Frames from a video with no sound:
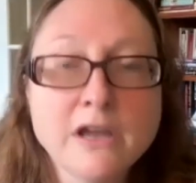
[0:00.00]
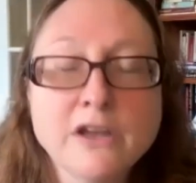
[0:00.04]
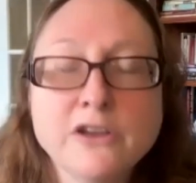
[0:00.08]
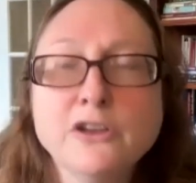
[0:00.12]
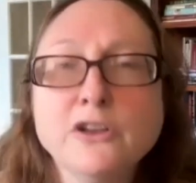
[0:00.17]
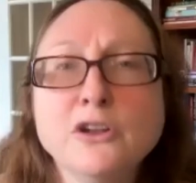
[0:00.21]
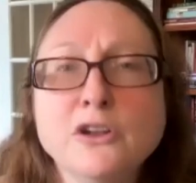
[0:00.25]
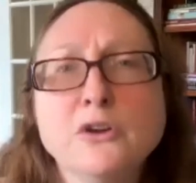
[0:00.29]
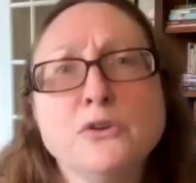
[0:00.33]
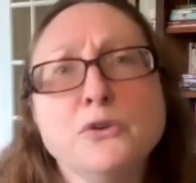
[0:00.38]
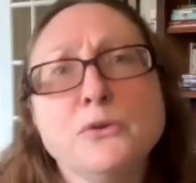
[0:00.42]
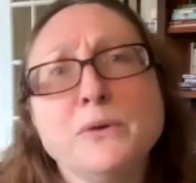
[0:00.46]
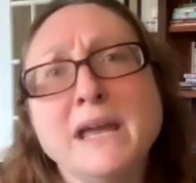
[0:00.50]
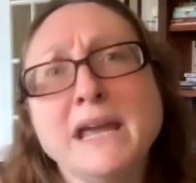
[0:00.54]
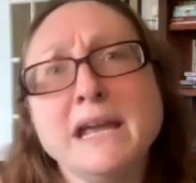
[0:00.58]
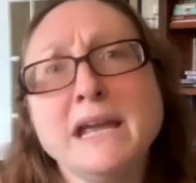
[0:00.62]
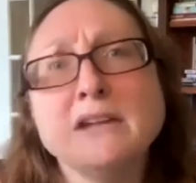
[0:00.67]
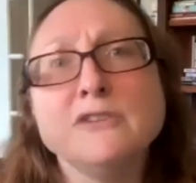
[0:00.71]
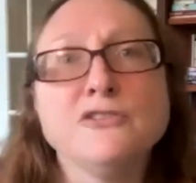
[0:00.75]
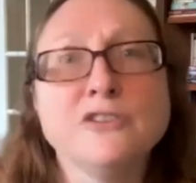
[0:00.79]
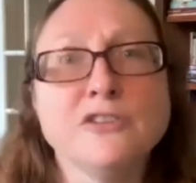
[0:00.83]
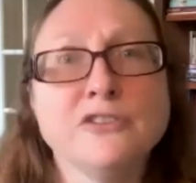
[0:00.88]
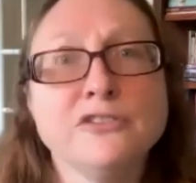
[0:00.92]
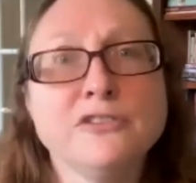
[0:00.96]
You
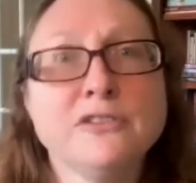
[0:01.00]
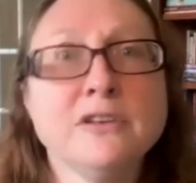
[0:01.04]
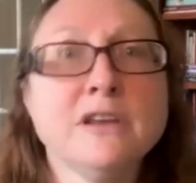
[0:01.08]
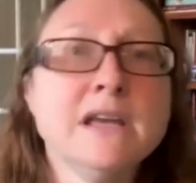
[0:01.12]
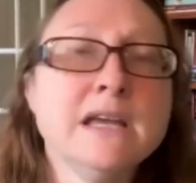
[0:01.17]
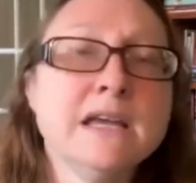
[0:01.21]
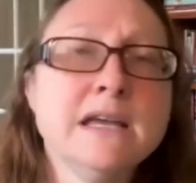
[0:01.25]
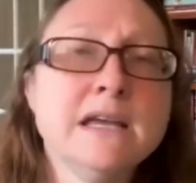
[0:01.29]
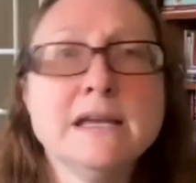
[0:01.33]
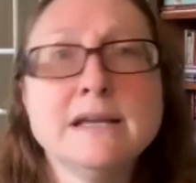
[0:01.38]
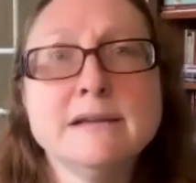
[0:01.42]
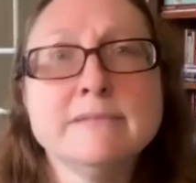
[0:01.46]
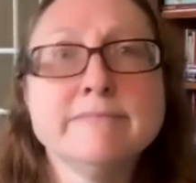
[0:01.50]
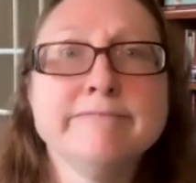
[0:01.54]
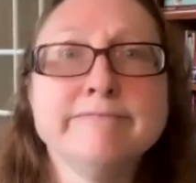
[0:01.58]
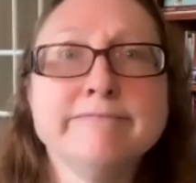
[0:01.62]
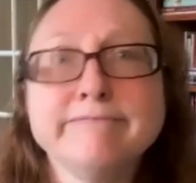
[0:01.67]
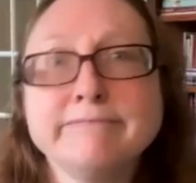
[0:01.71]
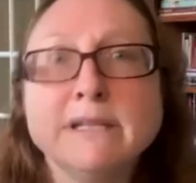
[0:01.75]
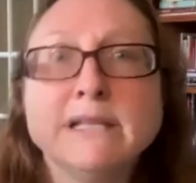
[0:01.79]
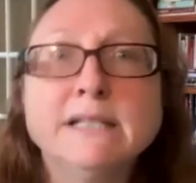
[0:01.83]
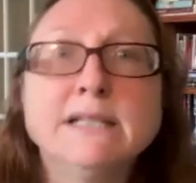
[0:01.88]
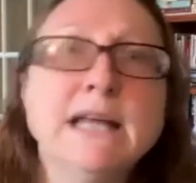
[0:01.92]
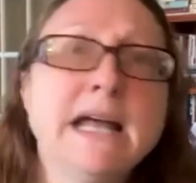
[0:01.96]
can't just
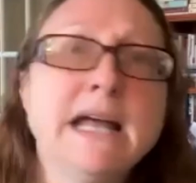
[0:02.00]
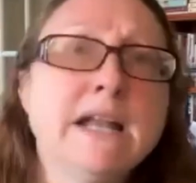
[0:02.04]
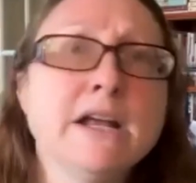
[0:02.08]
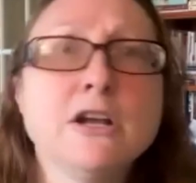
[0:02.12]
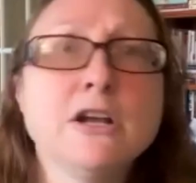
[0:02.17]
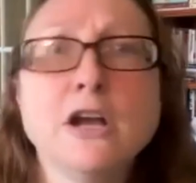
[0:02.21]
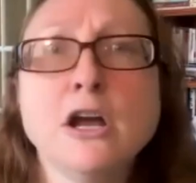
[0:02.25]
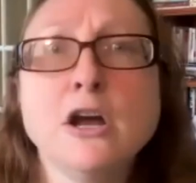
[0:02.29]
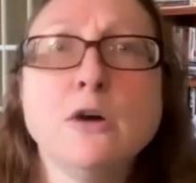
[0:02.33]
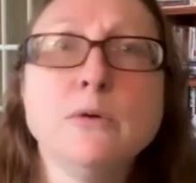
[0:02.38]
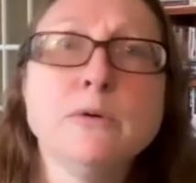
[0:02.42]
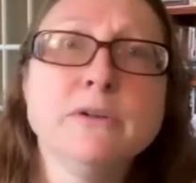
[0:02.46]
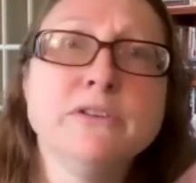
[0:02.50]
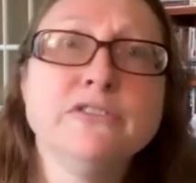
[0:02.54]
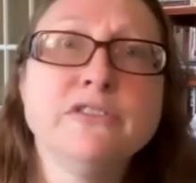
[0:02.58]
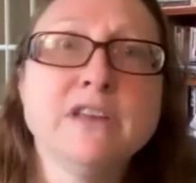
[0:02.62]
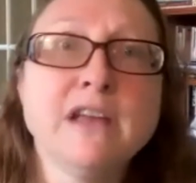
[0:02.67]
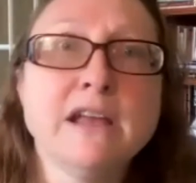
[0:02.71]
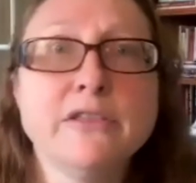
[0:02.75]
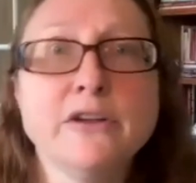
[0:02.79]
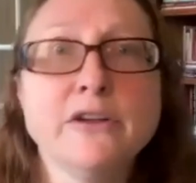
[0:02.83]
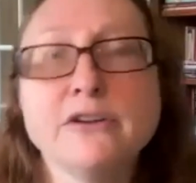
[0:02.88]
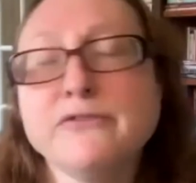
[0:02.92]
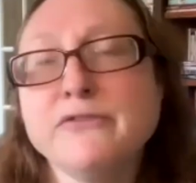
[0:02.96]
let it go and
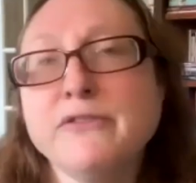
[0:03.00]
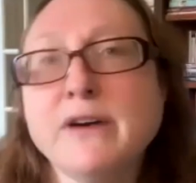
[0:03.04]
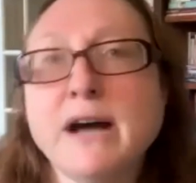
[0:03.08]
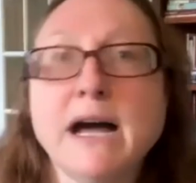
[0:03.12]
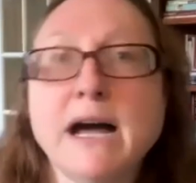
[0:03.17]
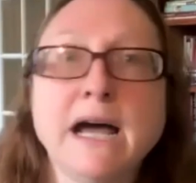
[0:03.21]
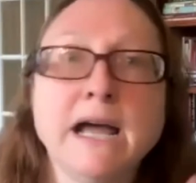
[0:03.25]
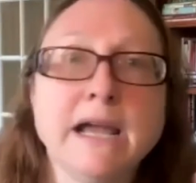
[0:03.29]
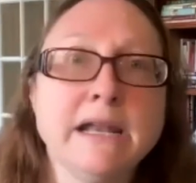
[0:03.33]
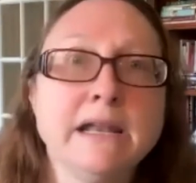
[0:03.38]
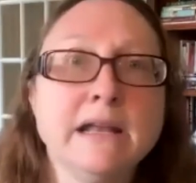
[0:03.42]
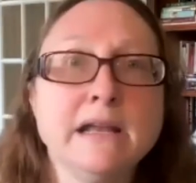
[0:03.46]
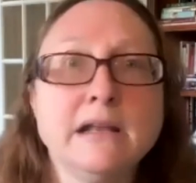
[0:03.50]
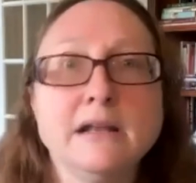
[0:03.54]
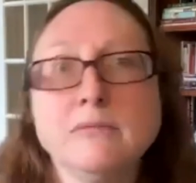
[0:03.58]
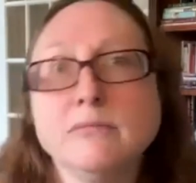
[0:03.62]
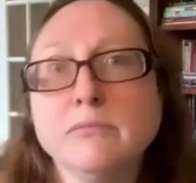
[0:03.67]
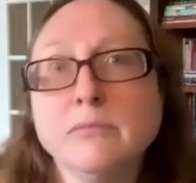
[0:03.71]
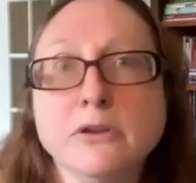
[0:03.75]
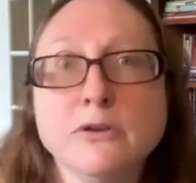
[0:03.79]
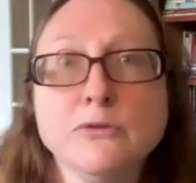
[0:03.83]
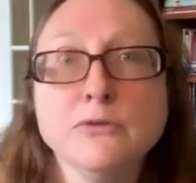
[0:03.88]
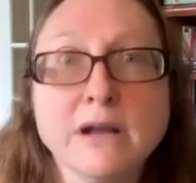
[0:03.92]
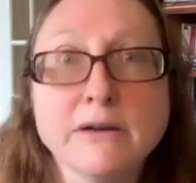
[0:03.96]
say they're fine and
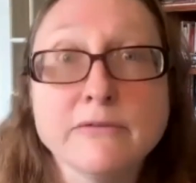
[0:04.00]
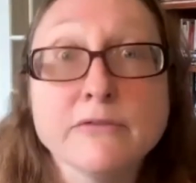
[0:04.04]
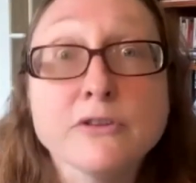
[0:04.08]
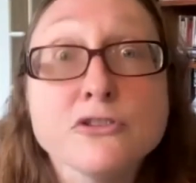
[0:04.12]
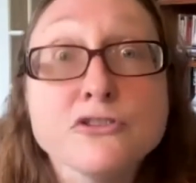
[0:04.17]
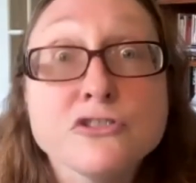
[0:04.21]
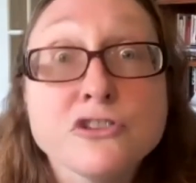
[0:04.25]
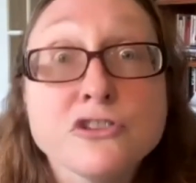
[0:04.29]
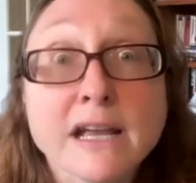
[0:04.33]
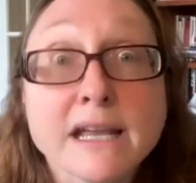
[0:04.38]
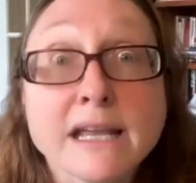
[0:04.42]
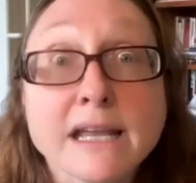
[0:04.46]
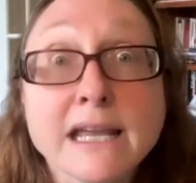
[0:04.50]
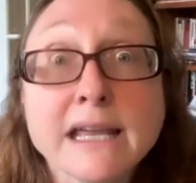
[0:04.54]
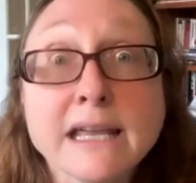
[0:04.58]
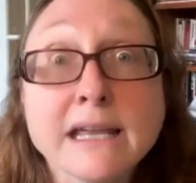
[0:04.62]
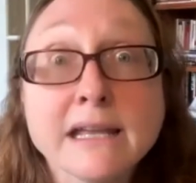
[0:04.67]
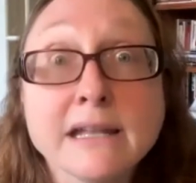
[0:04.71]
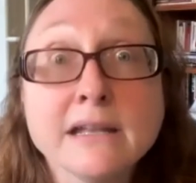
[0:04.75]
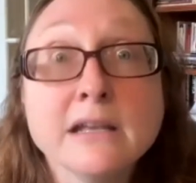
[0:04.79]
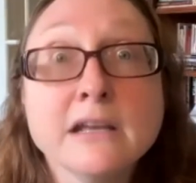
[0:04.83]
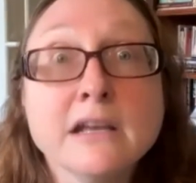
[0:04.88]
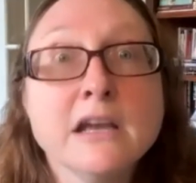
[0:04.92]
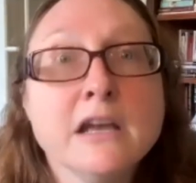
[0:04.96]
you never check
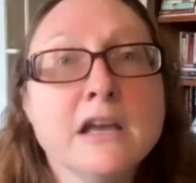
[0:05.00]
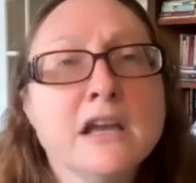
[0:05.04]
in.